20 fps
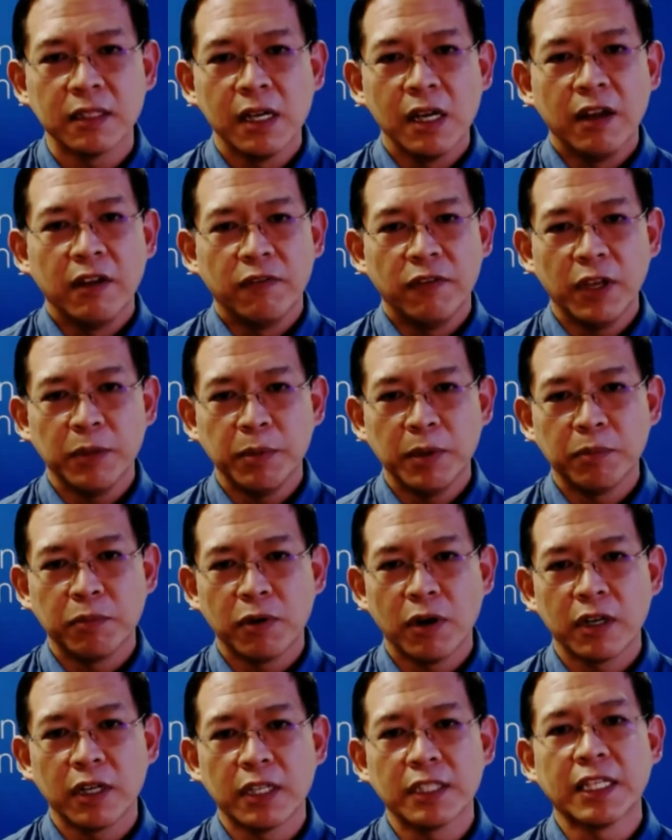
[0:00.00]
the vaping
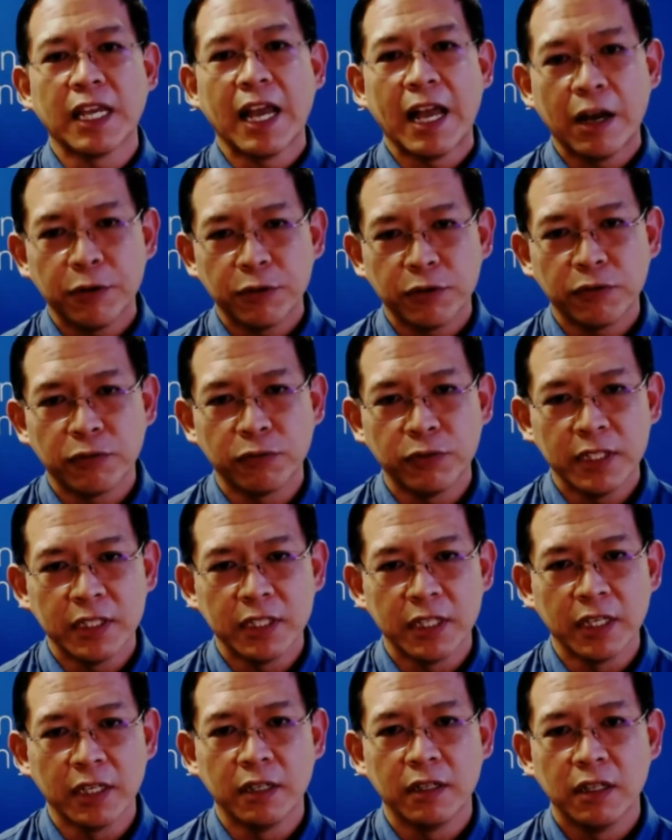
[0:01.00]
products out of
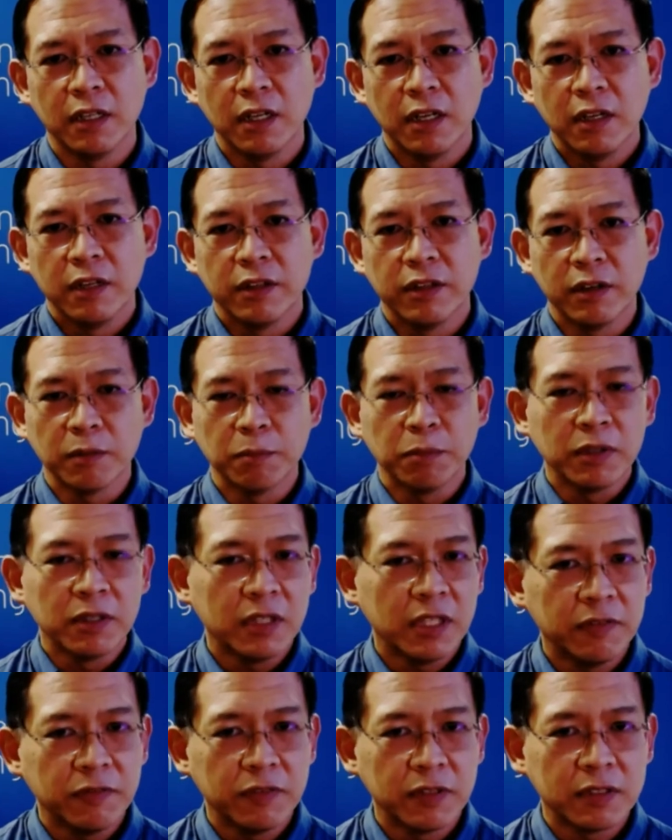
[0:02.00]
retail. Their
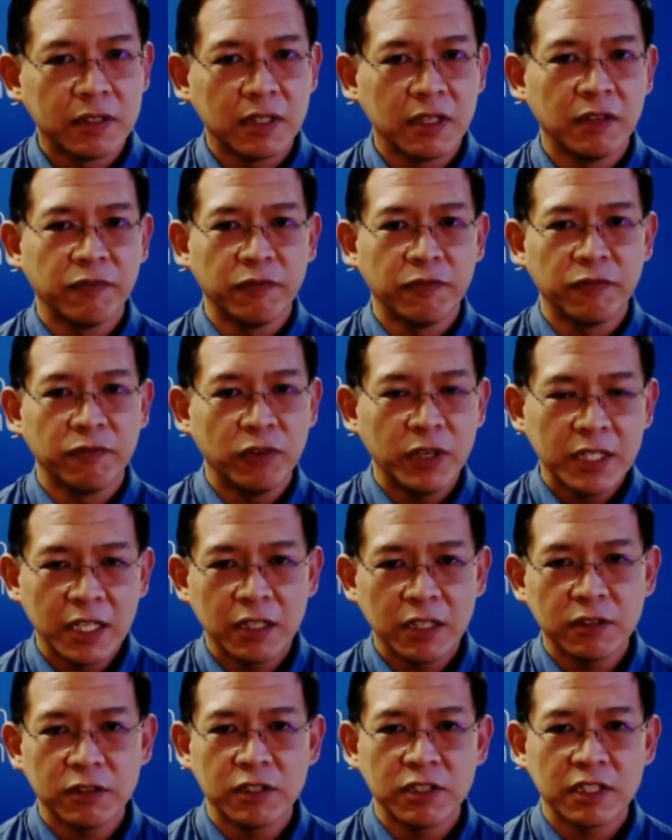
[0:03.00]
belief is that if
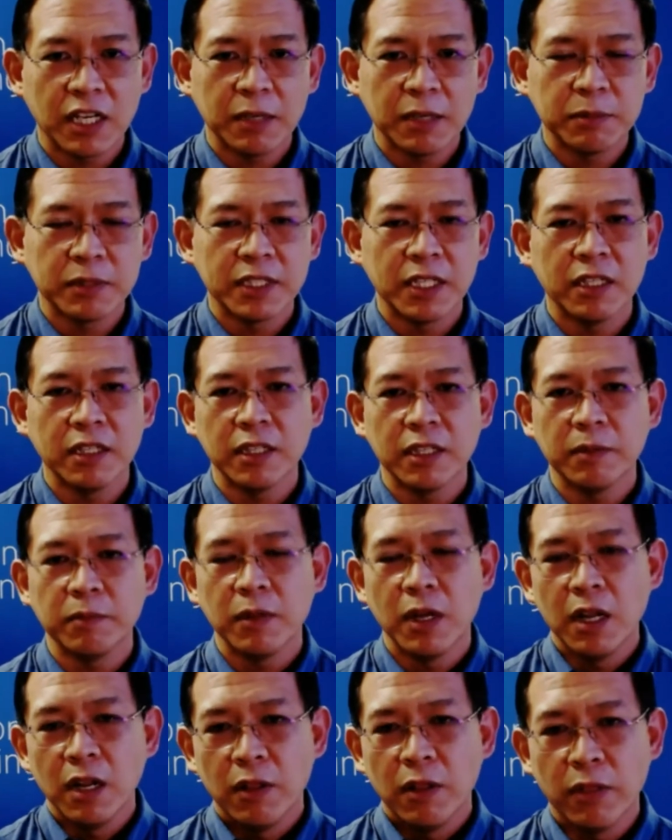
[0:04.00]
retailers stop selling
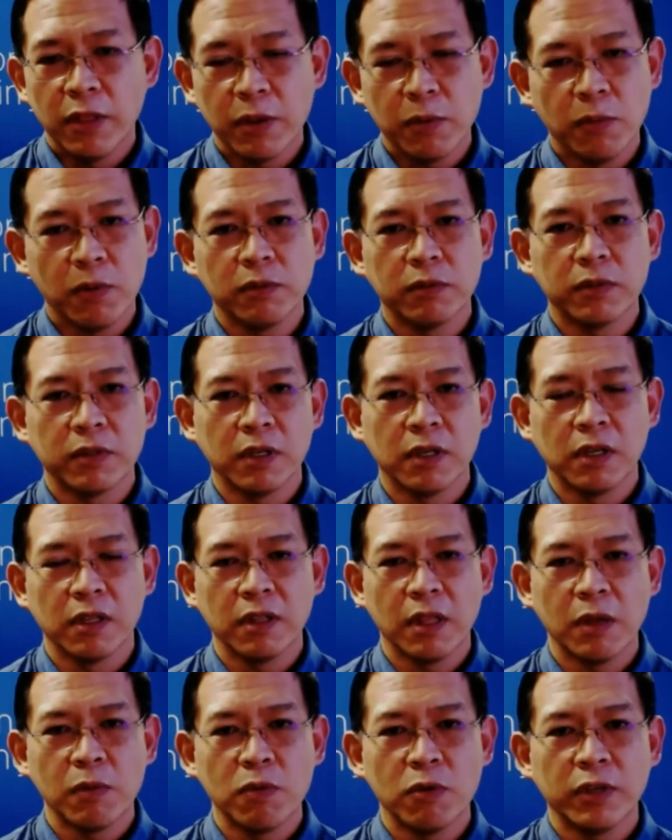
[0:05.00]
them, they won't
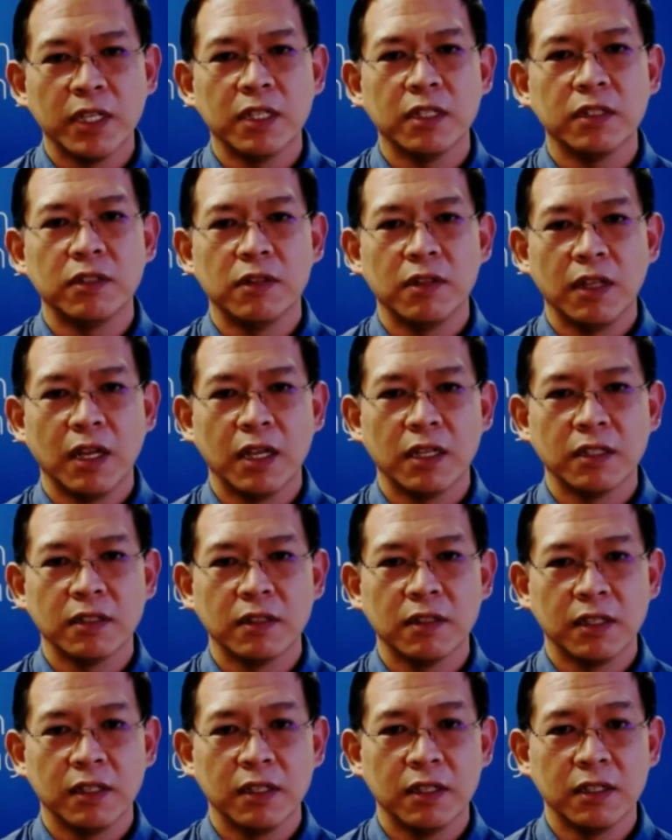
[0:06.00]
get into the
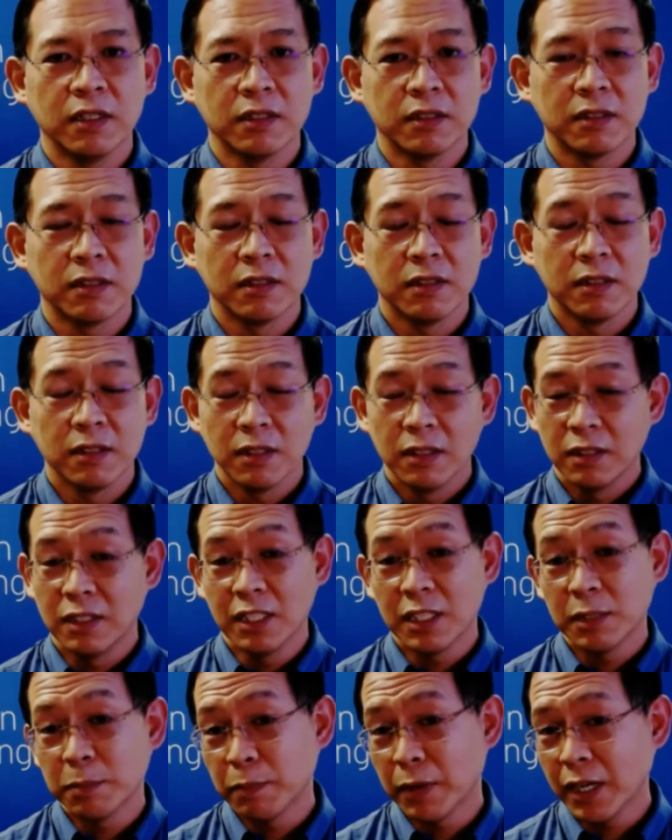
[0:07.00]
hands of the kids,
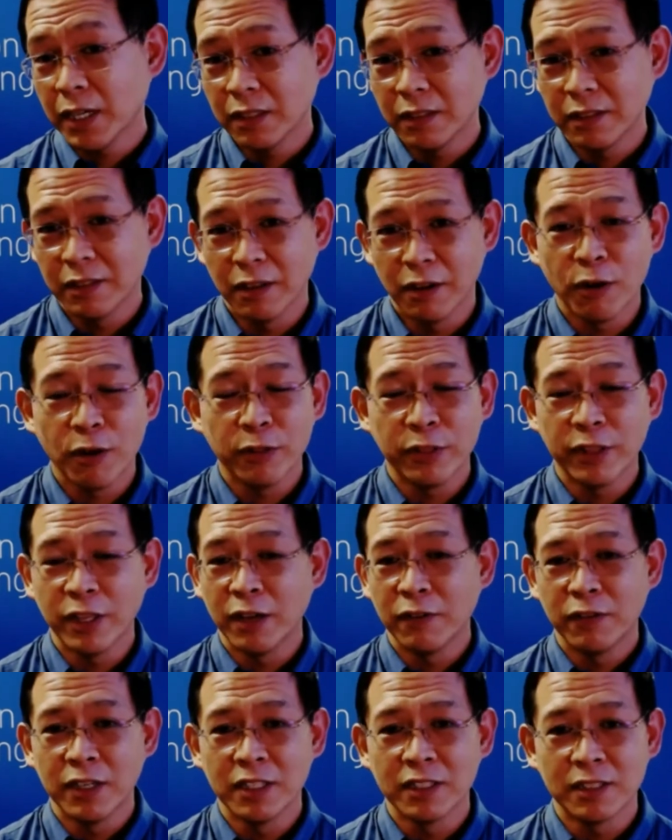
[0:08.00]
despite all
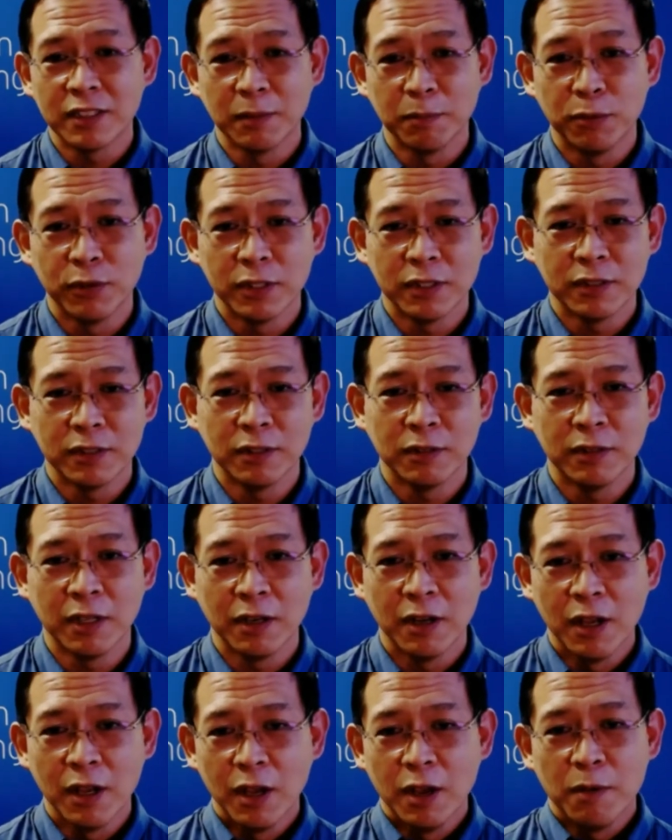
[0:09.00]
the evidence that points to
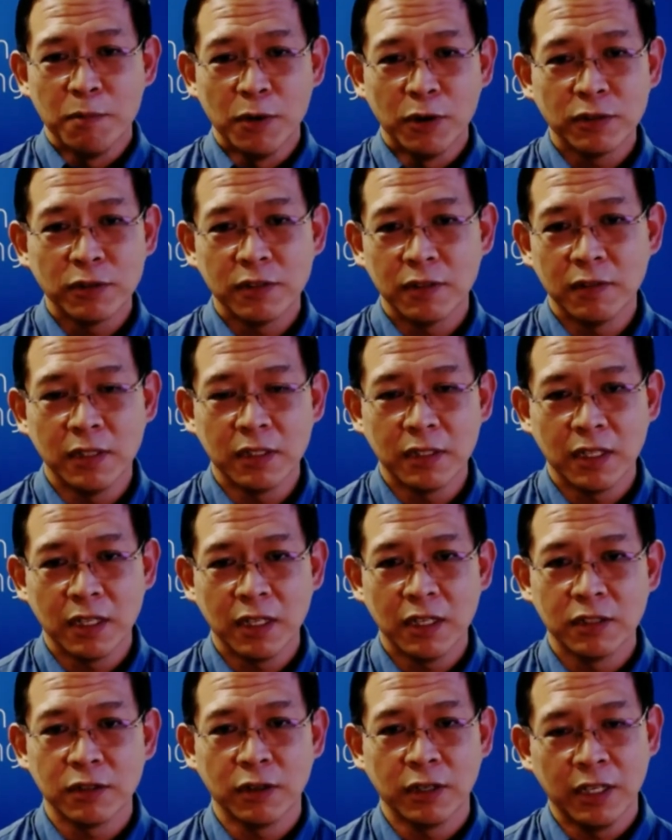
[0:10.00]
that most of these
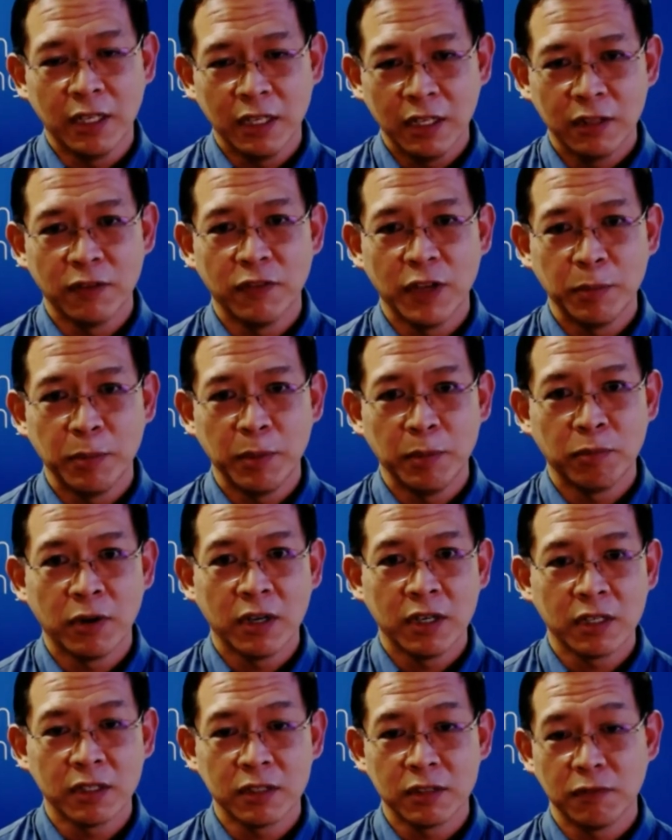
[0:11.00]
kids are getting their vaping
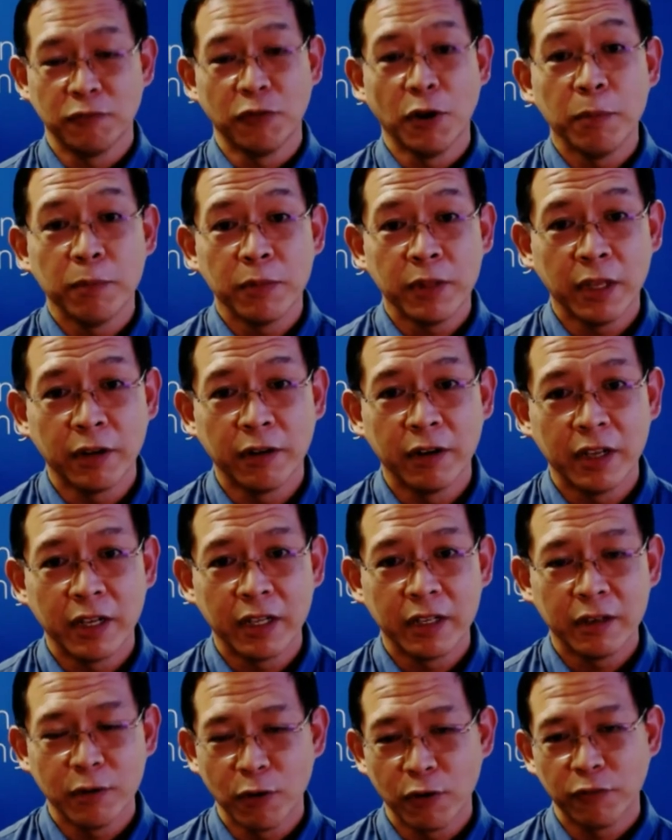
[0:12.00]
products from the
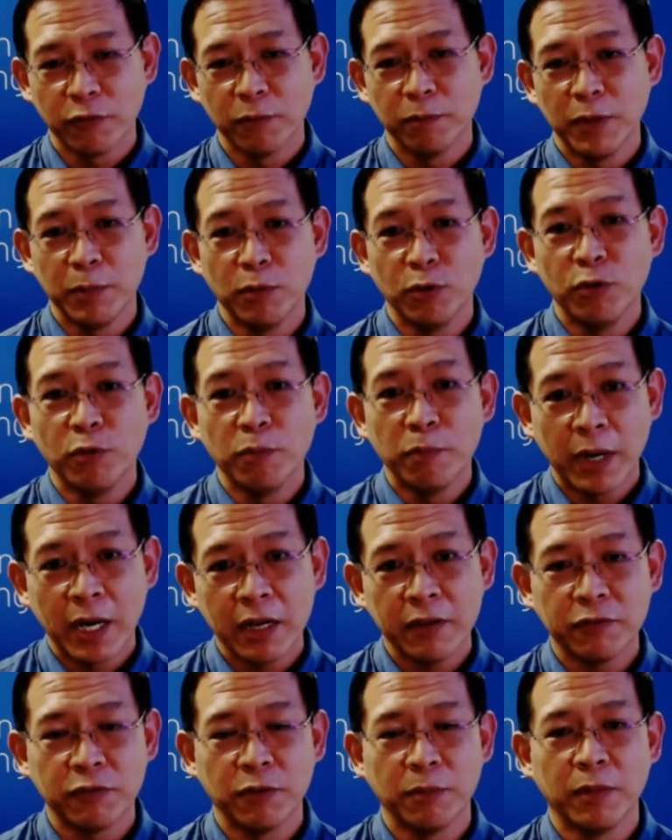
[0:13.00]
internet or from people who
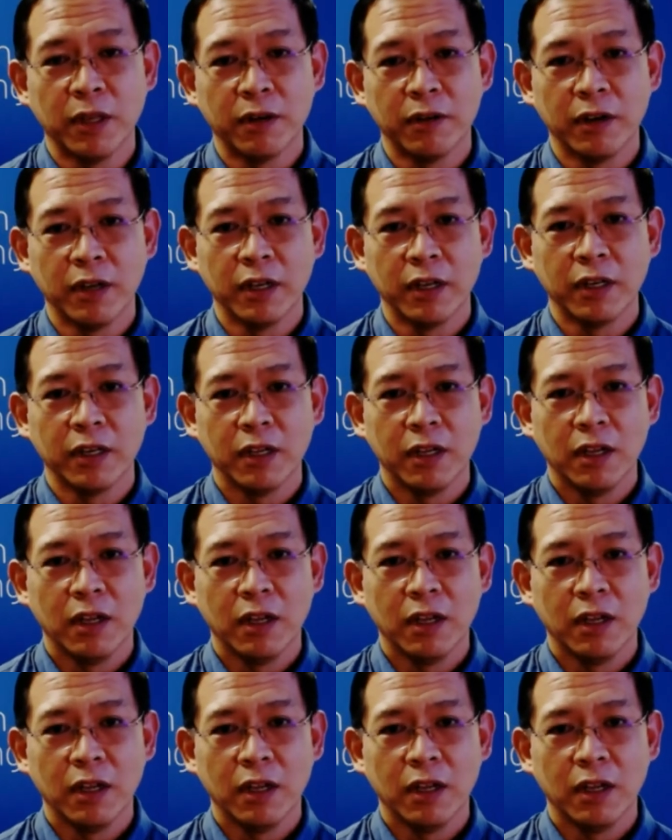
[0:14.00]
buy from the internet.